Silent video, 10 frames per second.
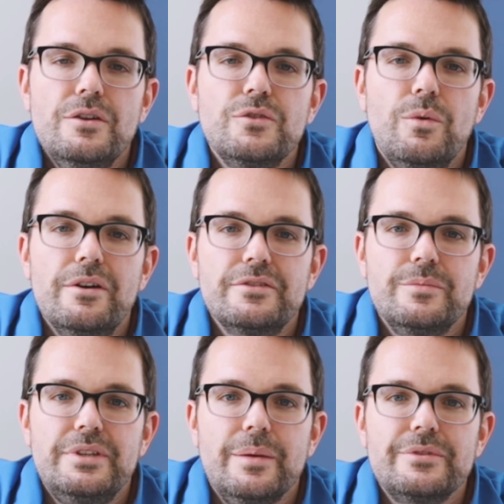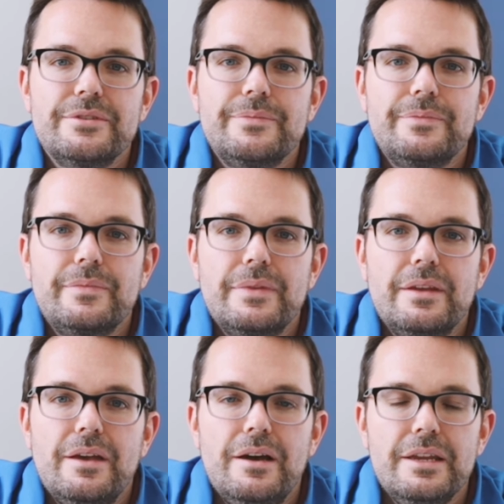So what are some tips?
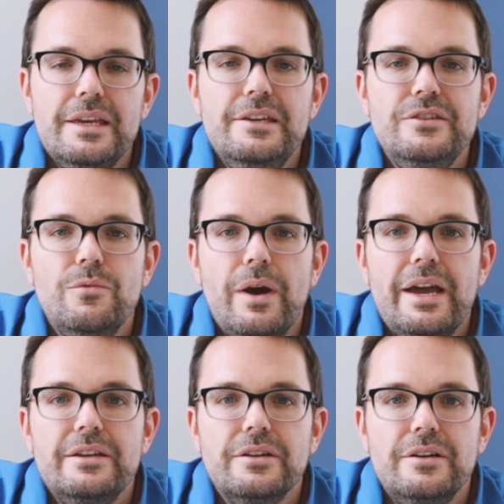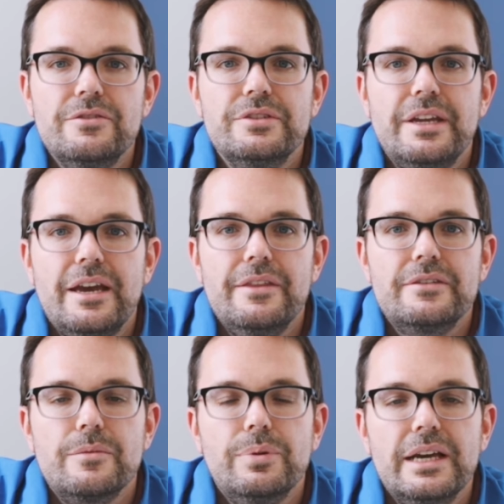An easy way to understand
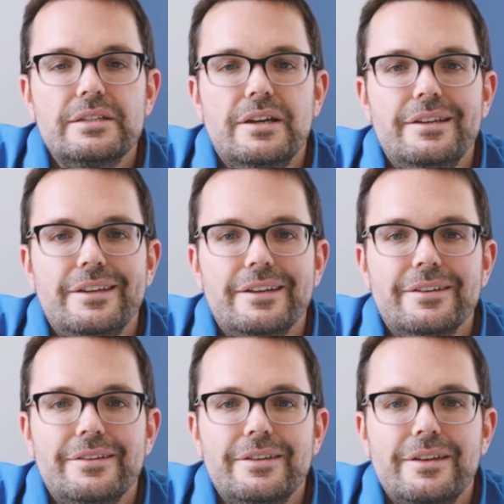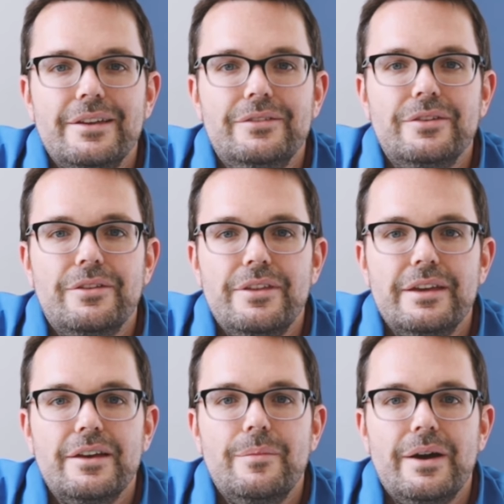this complex idea is to
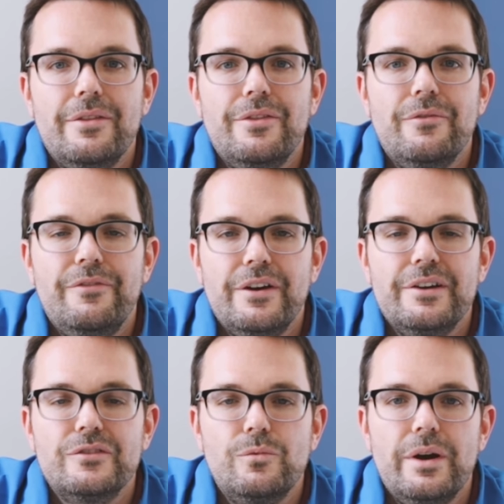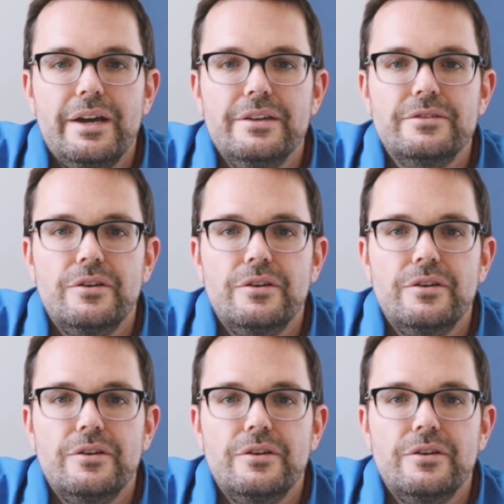think about the various ways